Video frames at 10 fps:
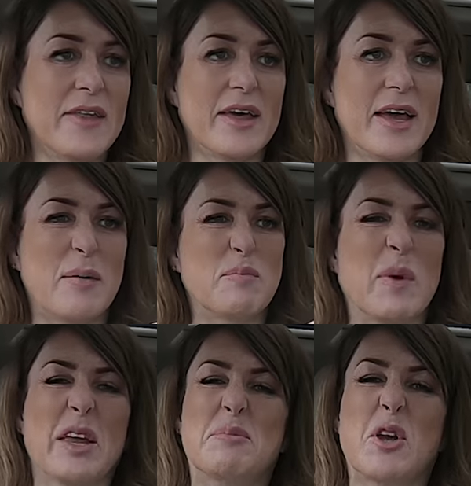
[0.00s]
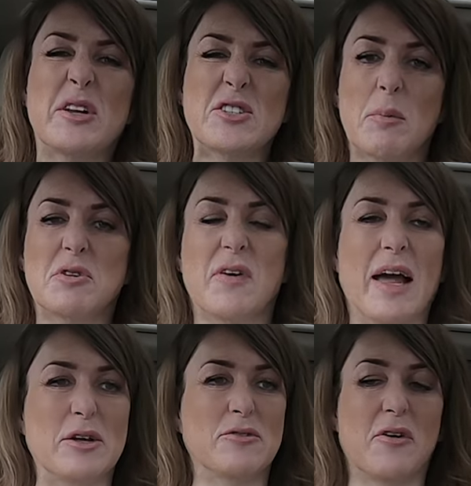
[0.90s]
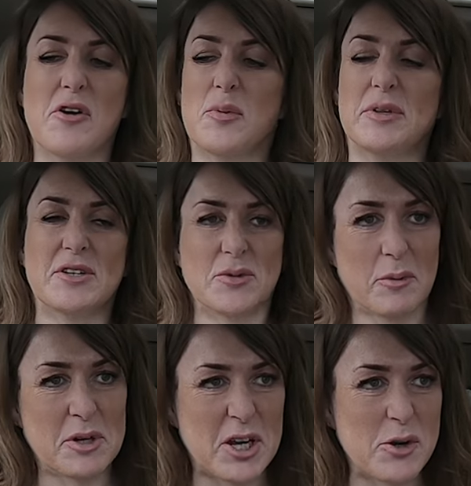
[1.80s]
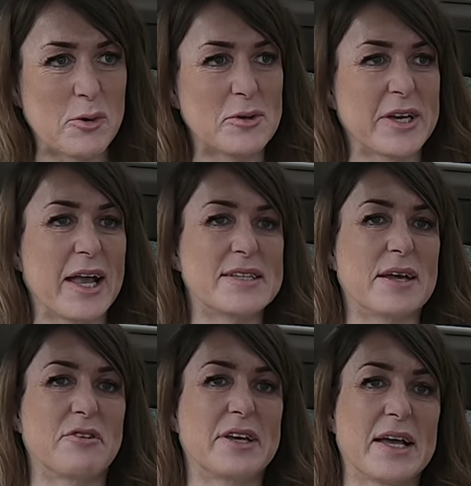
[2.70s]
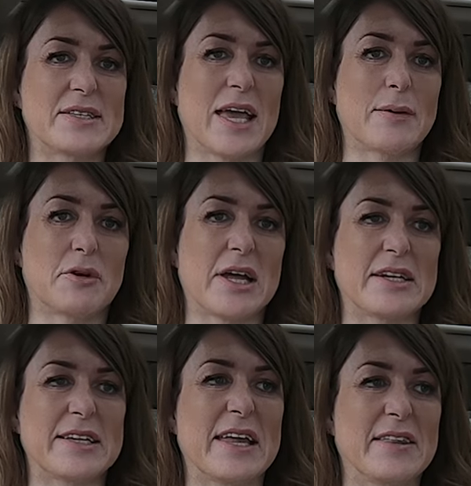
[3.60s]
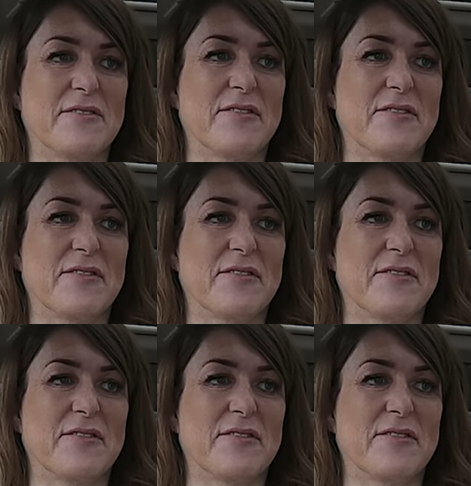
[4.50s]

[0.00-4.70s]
I'm sorry there's not much value for you in this one, which I know goes against everything I say about adding in the